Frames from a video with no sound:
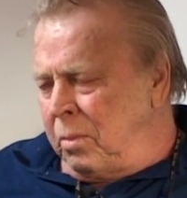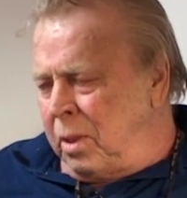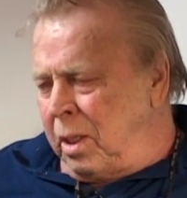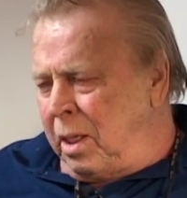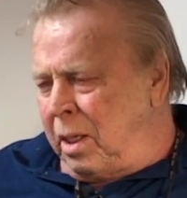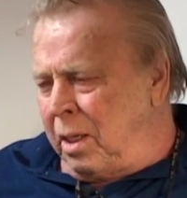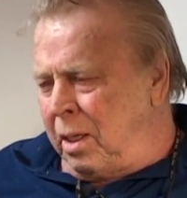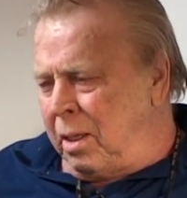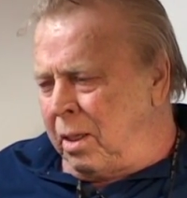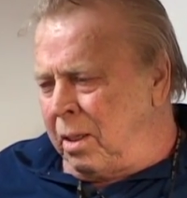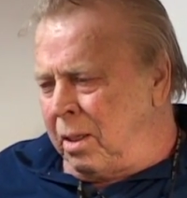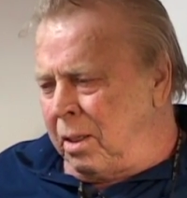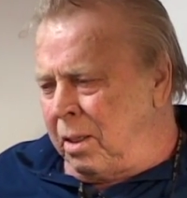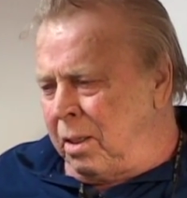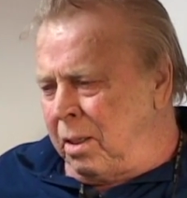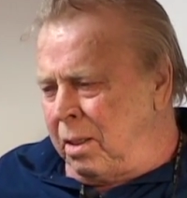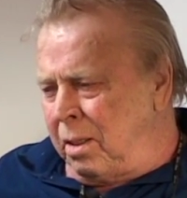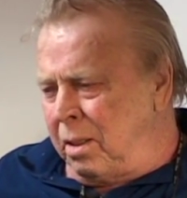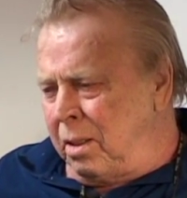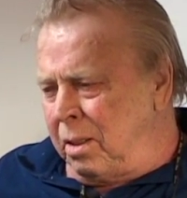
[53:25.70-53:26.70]
uh,
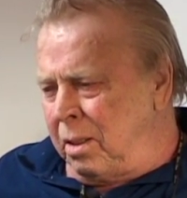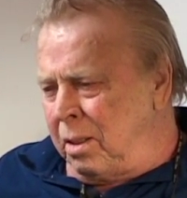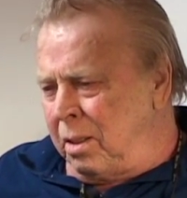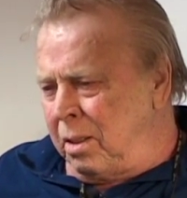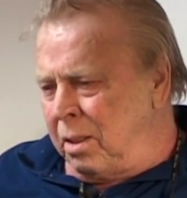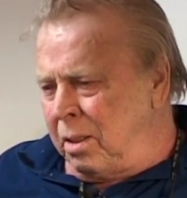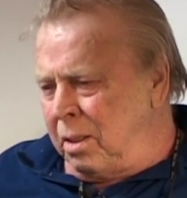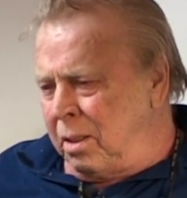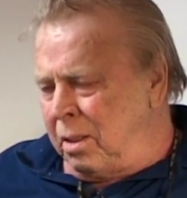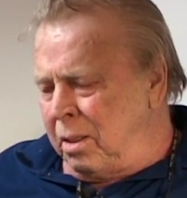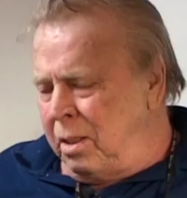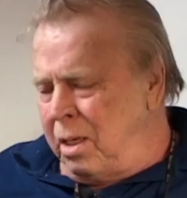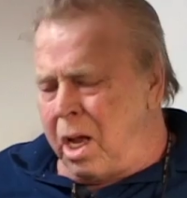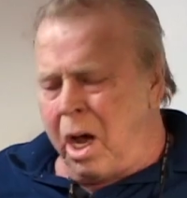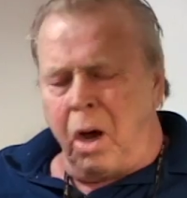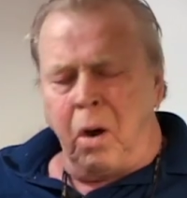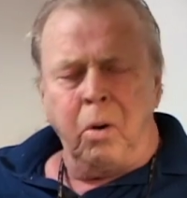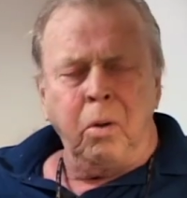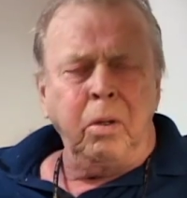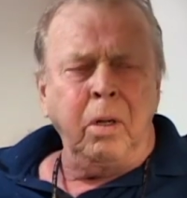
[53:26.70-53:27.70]
no, no,
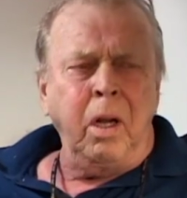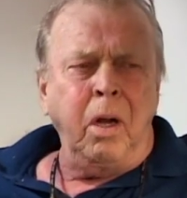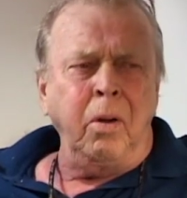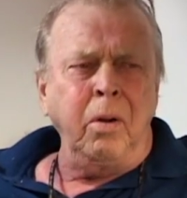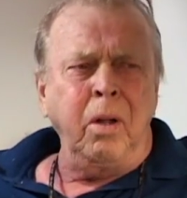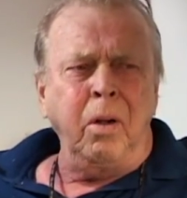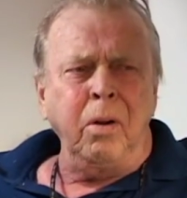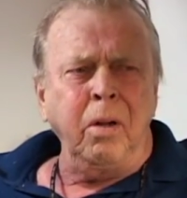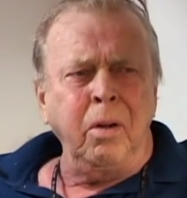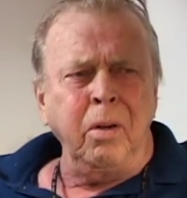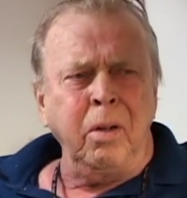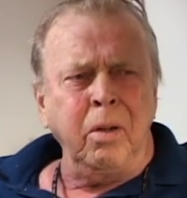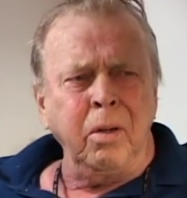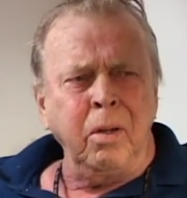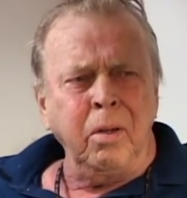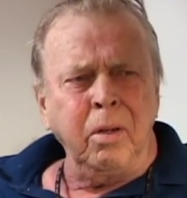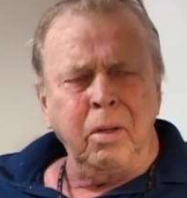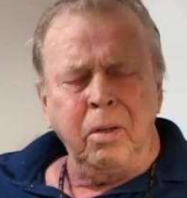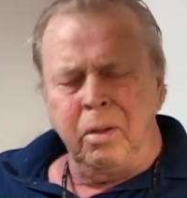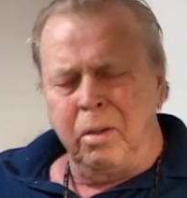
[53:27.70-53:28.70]
no, no,
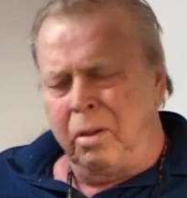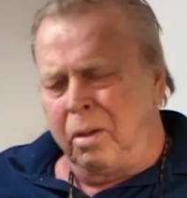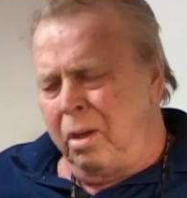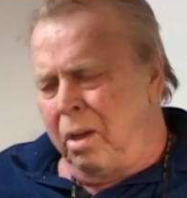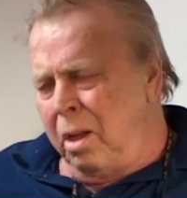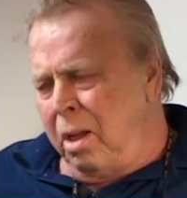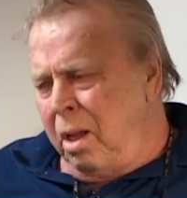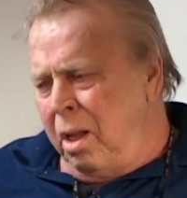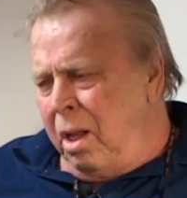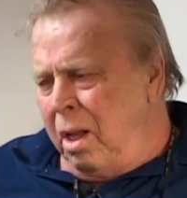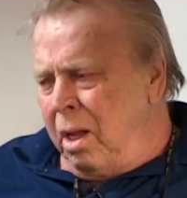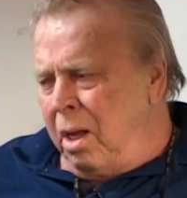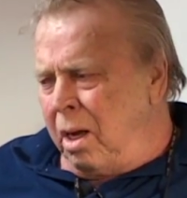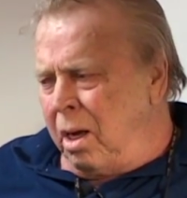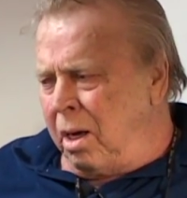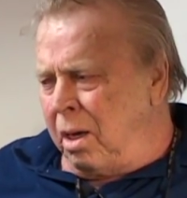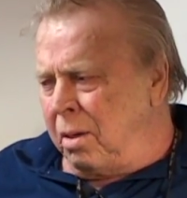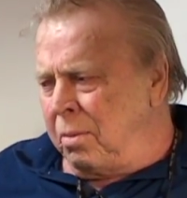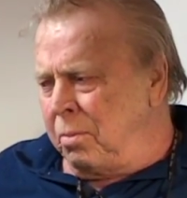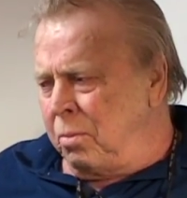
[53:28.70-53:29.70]
no,
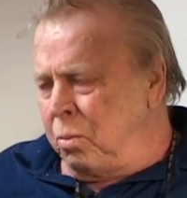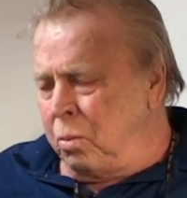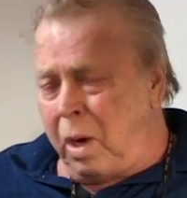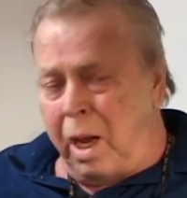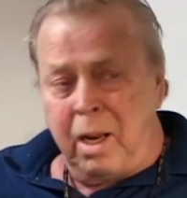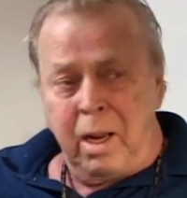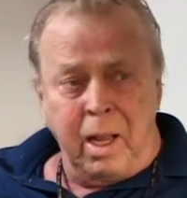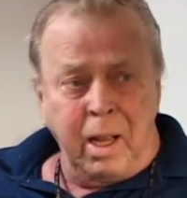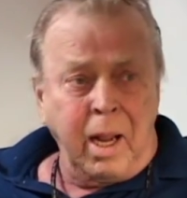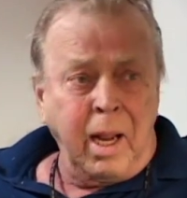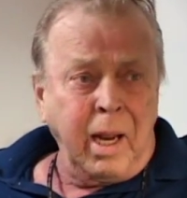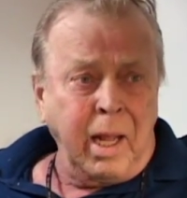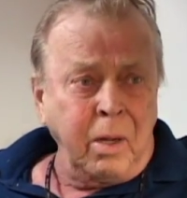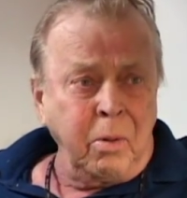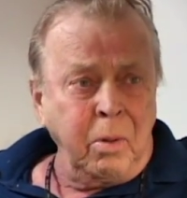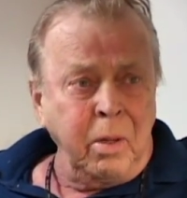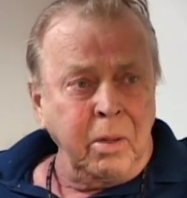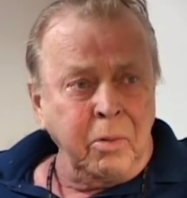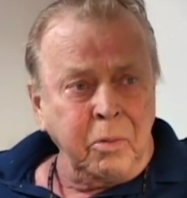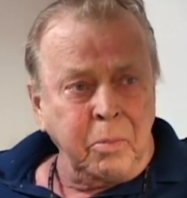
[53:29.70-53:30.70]
no. Uh, I, li- I like
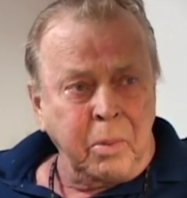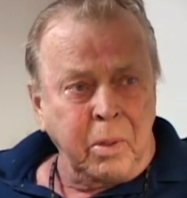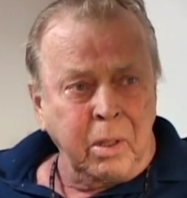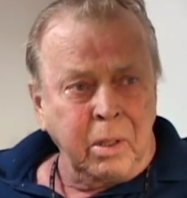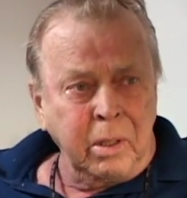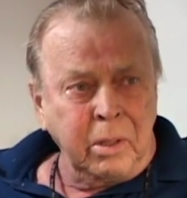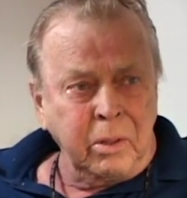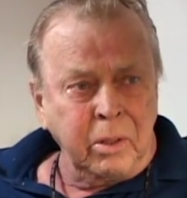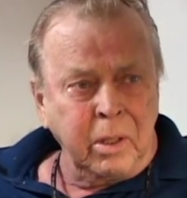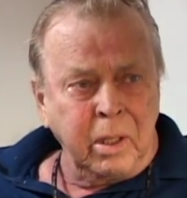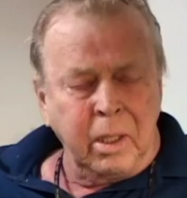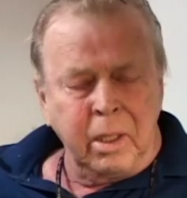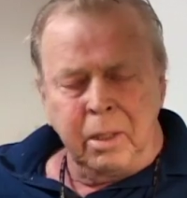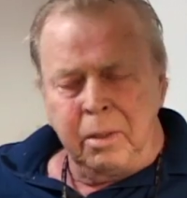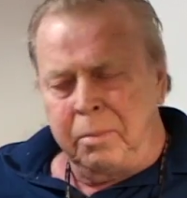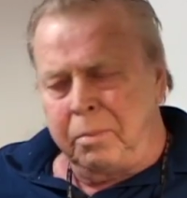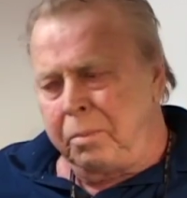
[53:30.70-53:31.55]
Williamsburg, incidentally.